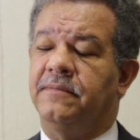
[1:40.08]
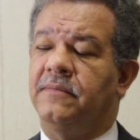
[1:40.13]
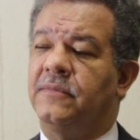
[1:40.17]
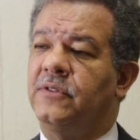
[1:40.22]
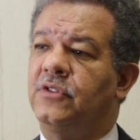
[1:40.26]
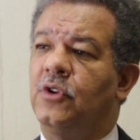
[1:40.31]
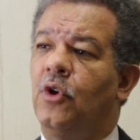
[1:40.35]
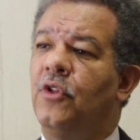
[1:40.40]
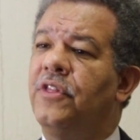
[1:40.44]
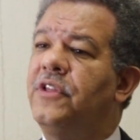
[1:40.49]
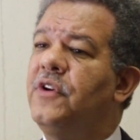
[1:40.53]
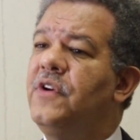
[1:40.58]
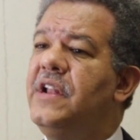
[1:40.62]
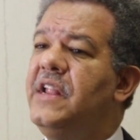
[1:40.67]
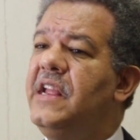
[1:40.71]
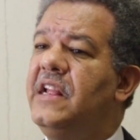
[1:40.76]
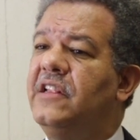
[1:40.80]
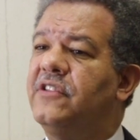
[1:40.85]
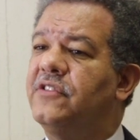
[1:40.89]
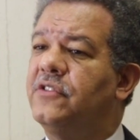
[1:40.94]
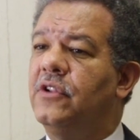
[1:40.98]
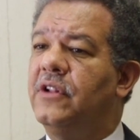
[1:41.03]
So their
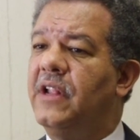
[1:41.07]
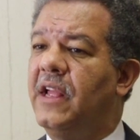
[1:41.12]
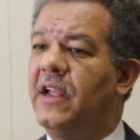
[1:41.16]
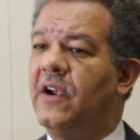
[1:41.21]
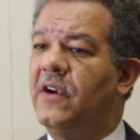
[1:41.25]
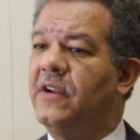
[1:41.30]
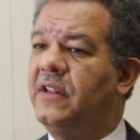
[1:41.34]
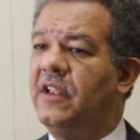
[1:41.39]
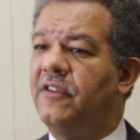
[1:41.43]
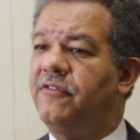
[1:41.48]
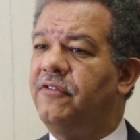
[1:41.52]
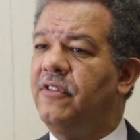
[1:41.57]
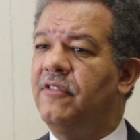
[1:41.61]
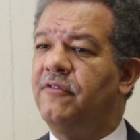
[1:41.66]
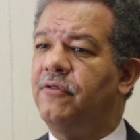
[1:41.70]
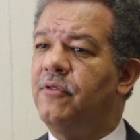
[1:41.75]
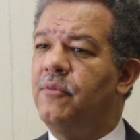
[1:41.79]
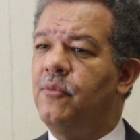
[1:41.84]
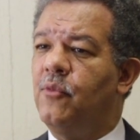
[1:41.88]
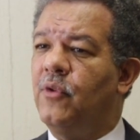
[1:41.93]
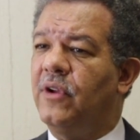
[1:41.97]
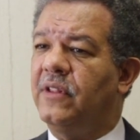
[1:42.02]
needs today are different
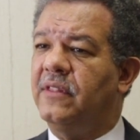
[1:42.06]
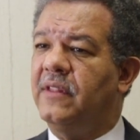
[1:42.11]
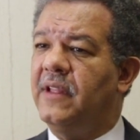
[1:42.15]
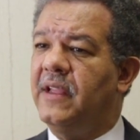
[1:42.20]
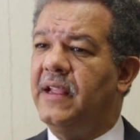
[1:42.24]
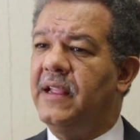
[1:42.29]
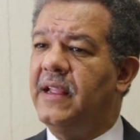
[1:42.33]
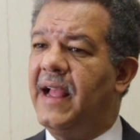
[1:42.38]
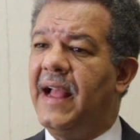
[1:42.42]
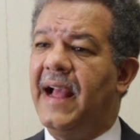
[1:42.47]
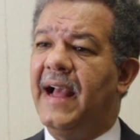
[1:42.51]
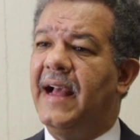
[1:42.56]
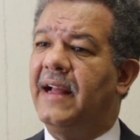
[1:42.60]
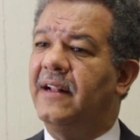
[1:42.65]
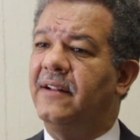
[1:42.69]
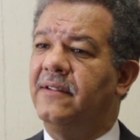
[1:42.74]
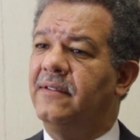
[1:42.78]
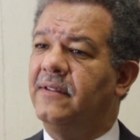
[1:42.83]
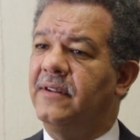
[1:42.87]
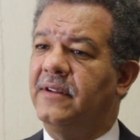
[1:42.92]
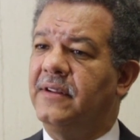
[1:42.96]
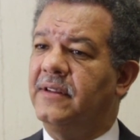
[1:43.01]
from what they
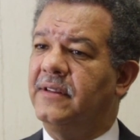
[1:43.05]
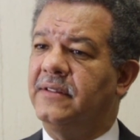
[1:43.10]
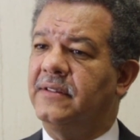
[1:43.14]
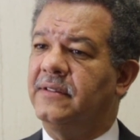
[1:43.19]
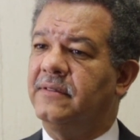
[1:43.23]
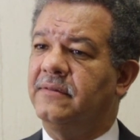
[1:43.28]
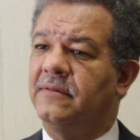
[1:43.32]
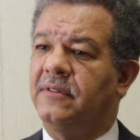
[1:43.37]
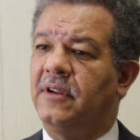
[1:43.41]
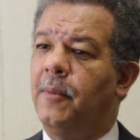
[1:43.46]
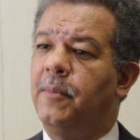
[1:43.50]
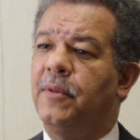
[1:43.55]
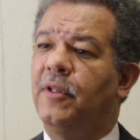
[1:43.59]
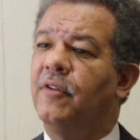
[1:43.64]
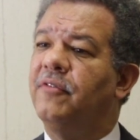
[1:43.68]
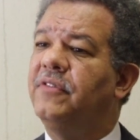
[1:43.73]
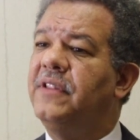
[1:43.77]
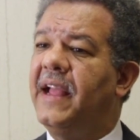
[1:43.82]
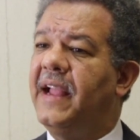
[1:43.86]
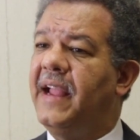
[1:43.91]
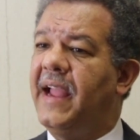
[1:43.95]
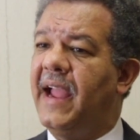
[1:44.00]
had a couple
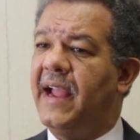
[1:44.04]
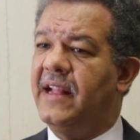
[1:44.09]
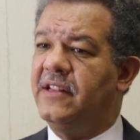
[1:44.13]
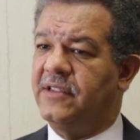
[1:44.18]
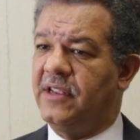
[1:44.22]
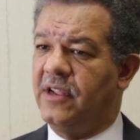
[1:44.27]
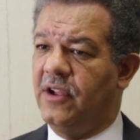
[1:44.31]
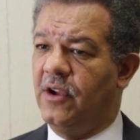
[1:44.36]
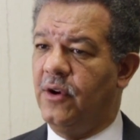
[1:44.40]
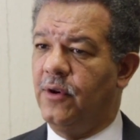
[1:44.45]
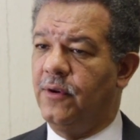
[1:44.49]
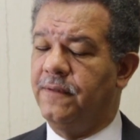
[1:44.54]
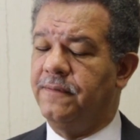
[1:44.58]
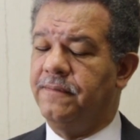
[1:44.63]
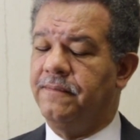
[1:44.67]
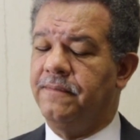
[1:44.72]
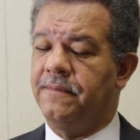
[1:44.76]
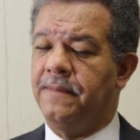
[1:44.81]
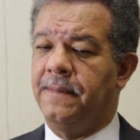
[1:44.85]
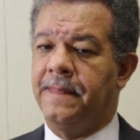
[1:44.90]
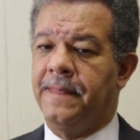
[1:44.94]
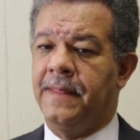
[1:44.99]
of decades ago.
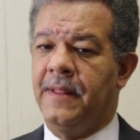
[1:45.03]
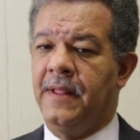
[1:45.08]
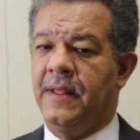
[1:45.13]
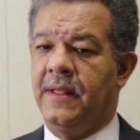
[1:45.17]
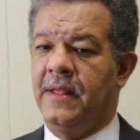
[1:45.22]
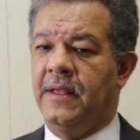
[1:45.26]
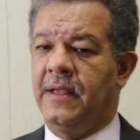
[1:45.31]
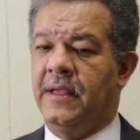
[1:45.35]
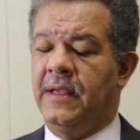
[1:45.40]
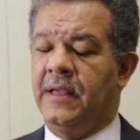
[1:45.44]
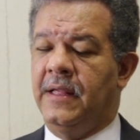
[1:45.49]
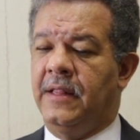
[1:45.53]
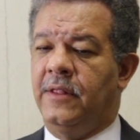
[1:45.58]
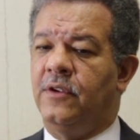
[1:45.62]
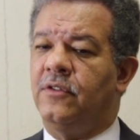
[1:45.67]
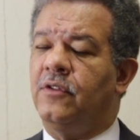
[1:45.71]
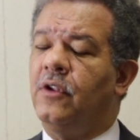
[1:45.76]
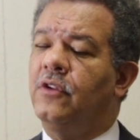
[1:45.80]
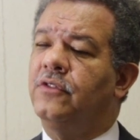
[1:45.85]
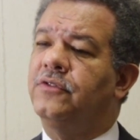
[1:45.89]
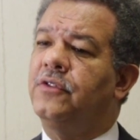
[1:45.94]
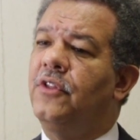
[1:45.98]

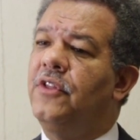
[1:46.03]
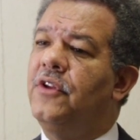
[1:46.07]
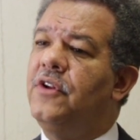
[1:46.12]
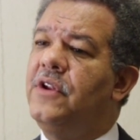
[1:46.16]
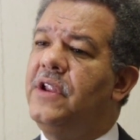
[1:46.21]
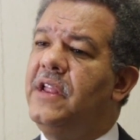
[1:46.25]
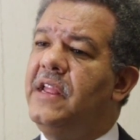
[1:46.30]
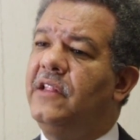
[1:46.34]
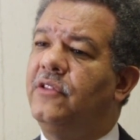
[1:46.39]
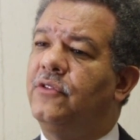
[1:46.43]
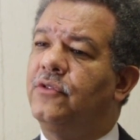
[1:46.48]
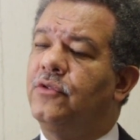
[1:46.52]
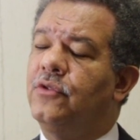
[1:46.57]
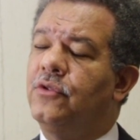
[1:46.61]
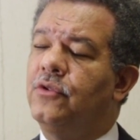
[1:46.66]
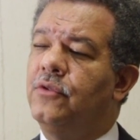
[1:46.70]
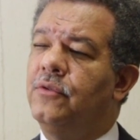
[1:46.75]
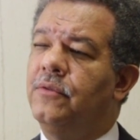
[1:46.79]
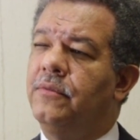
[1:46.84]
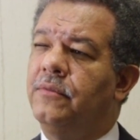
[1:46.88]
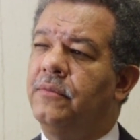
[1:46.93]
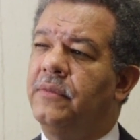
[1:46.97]
There's also the need
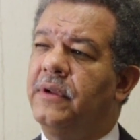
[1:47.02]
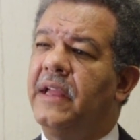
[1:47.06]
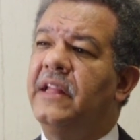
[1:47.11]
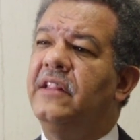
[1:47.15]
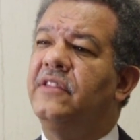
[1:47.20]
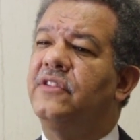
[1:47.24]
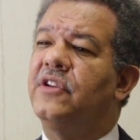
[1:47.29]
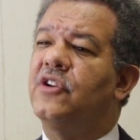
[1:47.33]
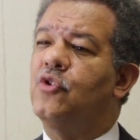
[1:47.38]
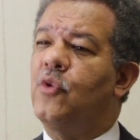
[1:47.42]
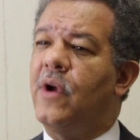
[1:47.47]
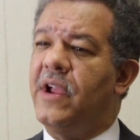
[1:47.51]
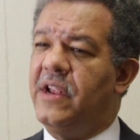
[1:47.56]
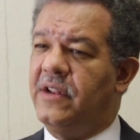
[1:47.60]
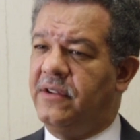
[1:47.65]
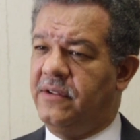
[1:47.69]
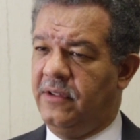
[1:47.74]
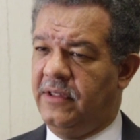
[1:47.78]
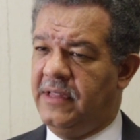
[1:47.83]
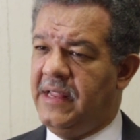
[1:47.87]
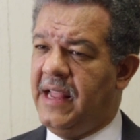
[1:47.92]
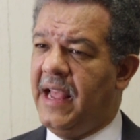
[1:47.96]
to
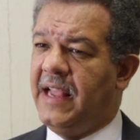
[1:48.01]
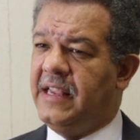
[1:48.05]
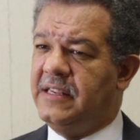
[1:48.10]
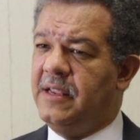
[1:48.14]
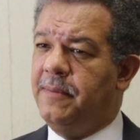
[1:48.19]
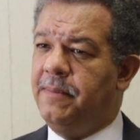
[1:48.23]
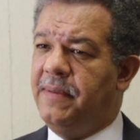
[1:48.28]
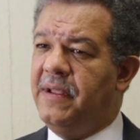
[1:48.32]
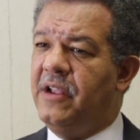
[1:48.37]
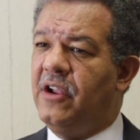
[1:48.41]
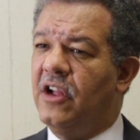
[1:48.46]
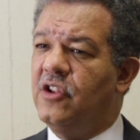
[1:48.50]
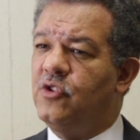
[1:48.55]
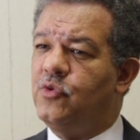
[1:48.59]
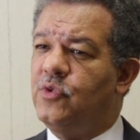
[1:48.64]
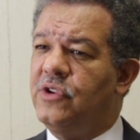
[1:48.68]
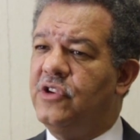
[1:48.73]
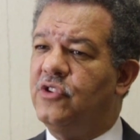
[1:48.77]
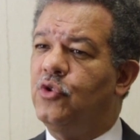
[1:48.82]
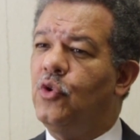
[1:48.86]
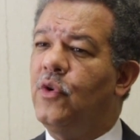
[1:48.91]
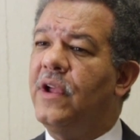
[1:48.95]
integrate the ACP
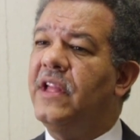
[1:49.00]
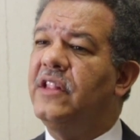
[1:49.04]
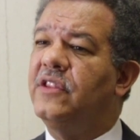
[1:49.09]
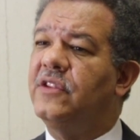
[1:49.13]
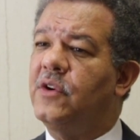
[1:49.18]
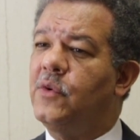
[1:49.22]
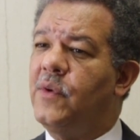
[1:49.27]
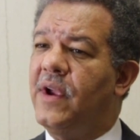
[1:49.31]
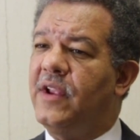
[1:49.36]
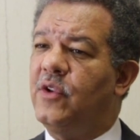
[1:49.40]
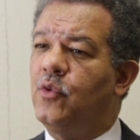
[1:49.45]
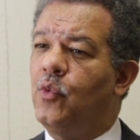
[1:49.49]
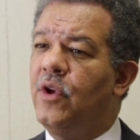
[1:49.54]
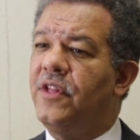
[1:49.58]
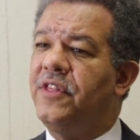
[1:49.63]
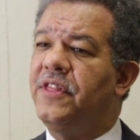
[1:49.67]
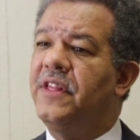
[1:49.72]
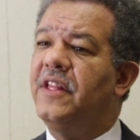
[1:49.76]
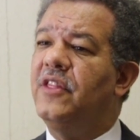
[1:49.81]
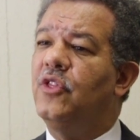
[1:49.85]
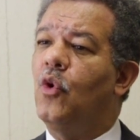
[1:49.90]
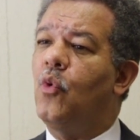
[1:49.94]
countries to integrate
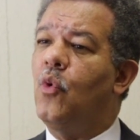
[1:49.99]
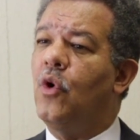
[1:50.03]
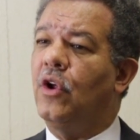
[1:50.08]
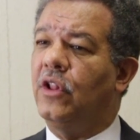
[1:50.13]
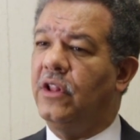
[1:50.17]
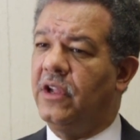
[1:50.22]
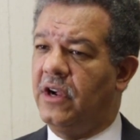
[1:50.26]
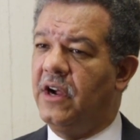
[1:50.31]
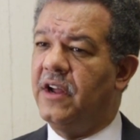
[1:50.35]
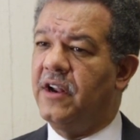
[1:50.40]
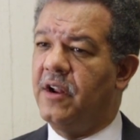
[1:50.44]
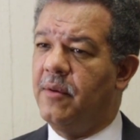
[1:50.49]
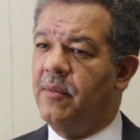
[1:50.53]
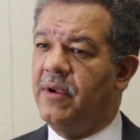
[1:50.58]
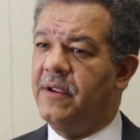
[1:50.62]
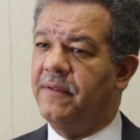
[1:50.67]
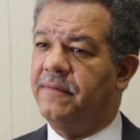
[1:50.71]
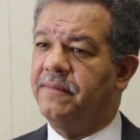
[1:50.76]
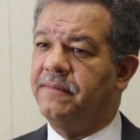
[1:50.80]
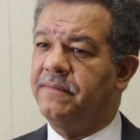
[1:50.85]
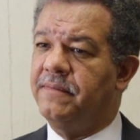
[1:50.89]
within the world economy.